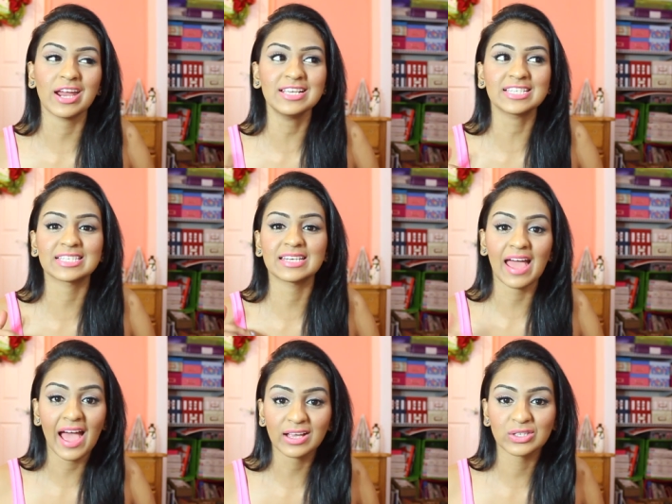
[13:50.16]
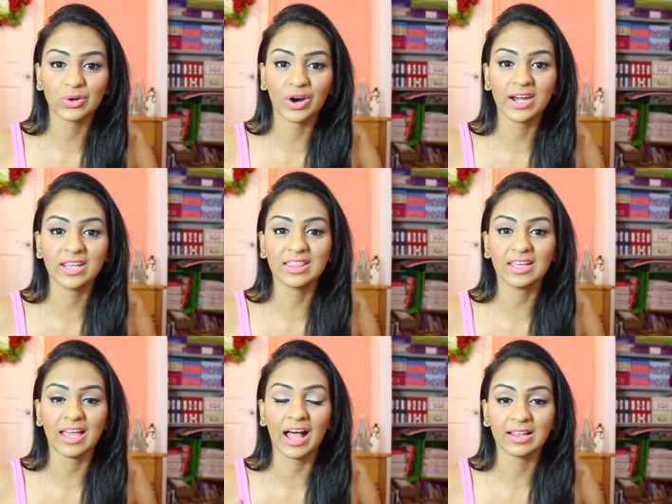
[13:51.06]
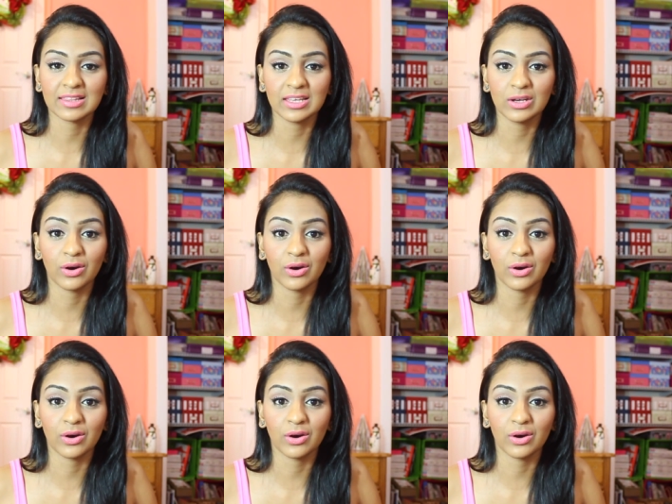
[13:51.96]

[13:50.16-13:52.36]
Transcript: any snacks or anything healthy